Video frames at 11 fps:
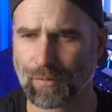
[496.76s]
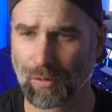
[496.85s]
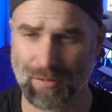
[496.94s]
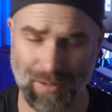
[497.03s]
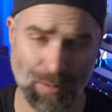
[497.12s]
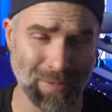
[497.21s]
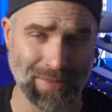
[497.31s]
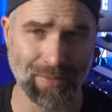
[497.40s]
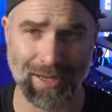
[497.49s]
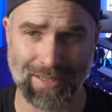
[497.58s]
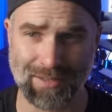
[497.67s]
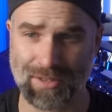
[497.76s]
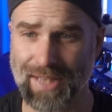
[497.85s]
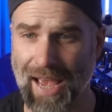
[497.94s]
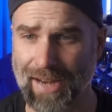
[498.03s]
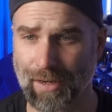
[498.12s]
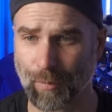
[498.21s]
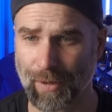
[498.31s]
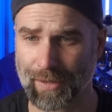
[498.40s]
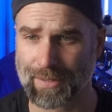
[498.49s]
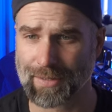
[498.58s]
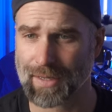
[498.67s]
Doesn't mean that it's a standard,
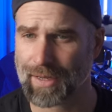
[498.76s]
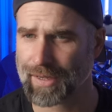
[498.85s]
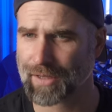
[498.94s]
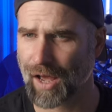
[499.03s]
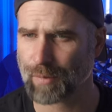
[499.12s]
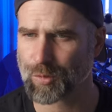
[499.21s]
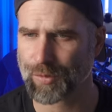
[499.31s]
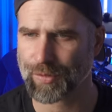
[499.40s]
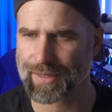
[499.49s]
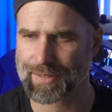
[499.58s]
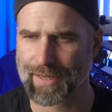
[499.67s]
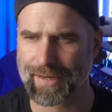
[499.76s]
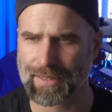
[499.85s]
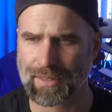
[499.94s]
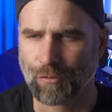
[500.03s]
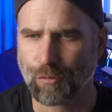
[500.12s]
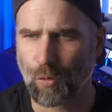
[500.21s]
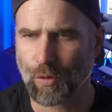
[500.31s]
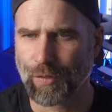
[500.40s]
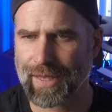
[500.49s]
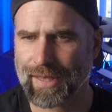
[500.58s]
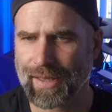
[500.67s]
but it's it comes with that setting. For
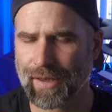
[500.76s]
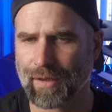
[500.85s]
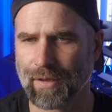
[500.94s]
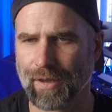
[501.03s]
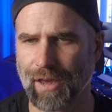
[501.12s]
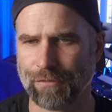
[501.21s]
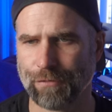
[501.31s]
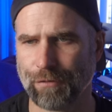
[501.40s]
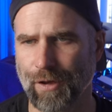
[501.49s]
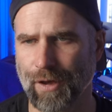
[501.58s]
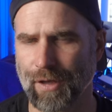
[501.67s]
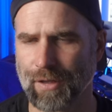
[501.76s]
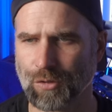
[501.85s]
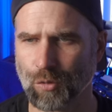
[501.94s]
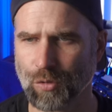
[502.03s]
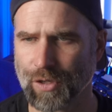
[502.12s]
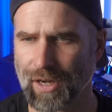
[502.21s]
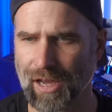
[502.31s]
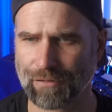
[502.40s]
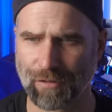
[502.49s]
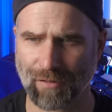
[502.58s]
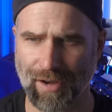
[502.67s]
the Hefe, Dunkel
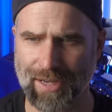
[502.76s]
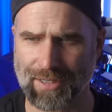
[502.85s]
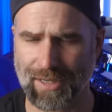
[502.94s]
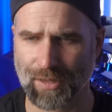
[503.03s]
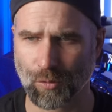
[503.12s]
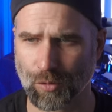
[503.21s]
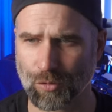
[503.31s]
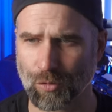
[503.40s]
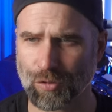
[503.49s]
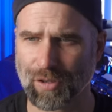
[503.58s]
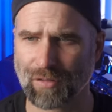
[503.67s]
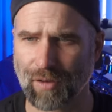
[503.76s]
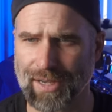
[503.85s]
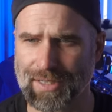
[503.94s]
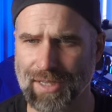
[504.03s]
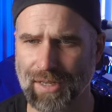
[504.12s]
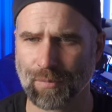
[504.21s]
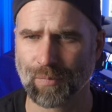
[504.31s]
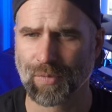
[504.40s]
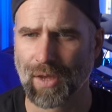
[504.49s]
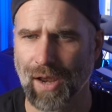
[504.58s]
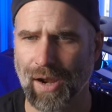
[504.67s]
Hefeweizen or Dunkelweizen,
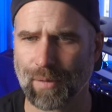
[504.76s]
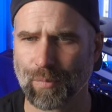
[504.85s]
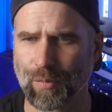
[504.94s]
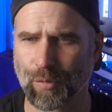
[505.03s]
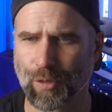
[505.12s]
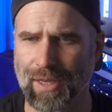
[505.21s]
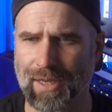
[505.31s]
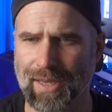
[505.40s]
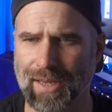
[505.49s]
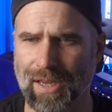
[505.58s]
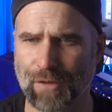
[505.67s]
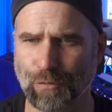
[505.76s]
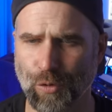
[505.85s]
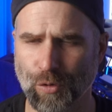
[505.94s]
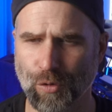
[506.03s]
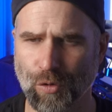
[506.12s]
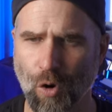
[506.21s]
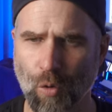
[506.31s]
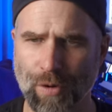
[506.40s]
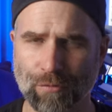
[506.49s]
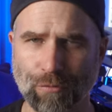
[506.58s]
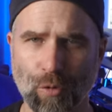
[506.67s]
I'm thinking if you're
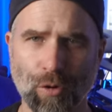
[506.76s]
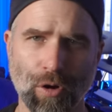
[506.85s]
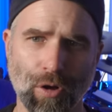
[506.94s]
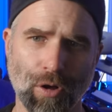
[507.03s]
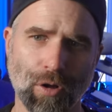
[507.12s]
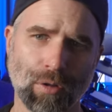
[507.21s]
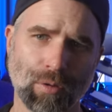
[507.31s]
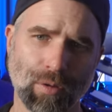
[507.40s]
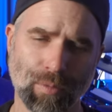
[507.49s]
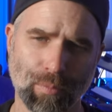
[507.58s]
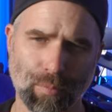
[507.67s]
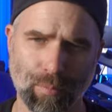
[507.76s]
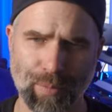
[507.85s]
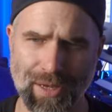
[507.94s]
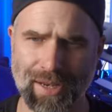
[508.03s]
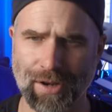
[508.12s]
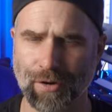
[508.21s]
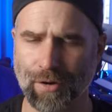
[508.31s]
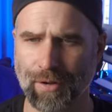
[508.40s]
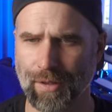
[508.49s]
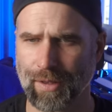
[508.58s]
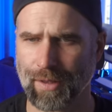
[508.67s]
going for a bigger
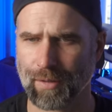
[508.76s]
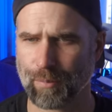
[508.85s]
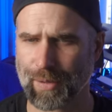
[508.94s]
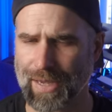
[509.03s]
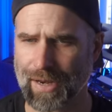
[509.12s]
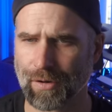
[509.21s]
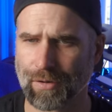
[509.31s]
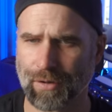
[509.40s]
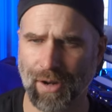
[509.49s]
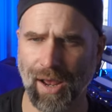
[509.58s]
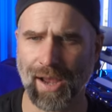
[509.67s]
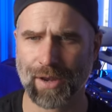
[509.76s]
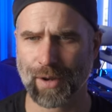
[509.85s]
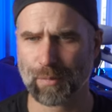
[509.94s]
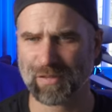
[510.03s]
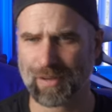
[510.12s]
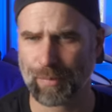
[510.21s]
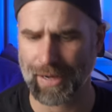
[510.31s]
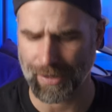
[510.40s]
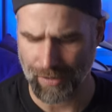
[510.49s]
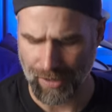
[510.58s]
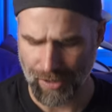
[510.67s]
beer and higher A B V
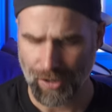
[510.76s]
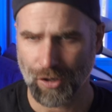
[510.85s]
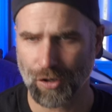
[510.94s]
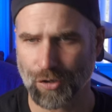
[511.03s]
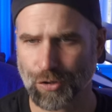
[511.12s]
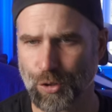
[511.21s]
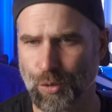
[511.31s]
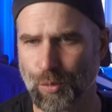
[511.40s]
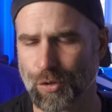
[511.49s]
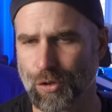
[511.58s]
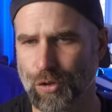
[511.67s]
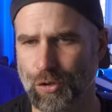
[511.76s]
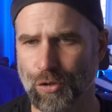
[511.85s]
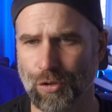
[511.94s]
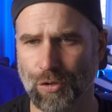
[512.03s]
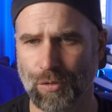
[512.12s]
beer, you could